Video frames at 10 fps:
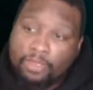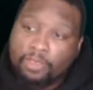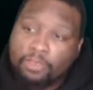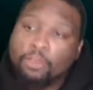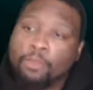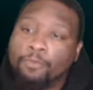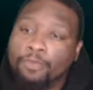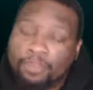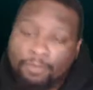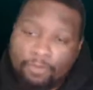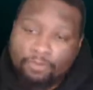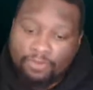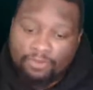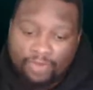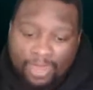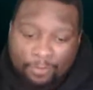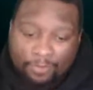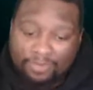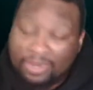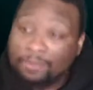cope with emotions that I
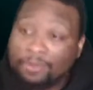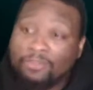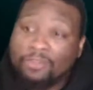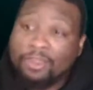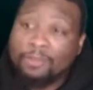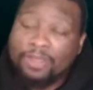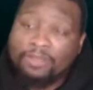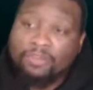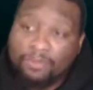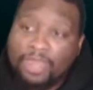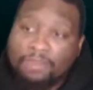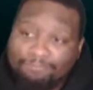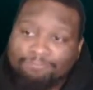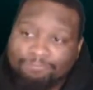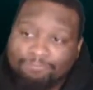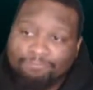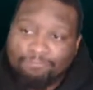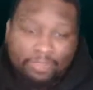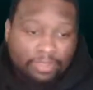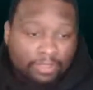wasn't able to talk about until now.
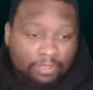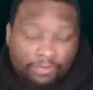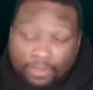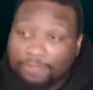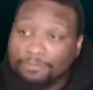So,